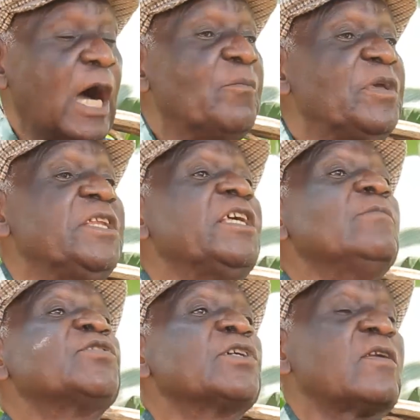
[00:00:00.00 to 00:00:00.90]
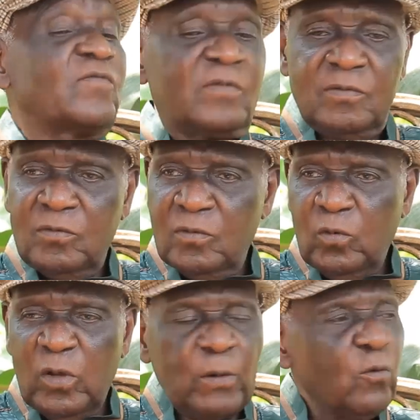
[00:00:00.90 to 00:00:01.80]
Amin himself,
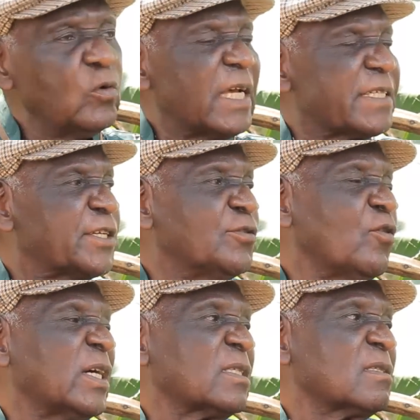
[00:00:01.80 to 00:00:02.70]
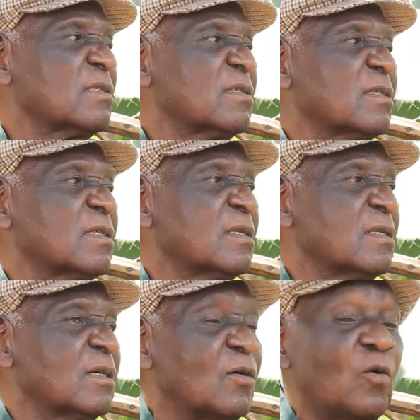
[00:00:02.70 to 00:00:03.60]
who doesn't know us?
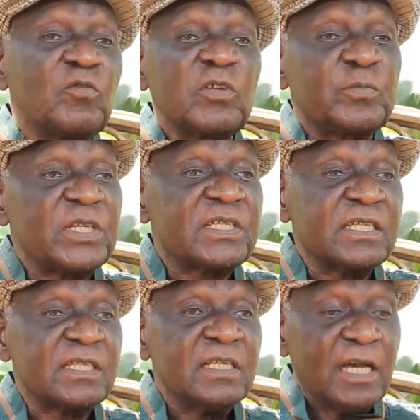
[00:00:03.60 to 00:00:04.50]
All those presidents.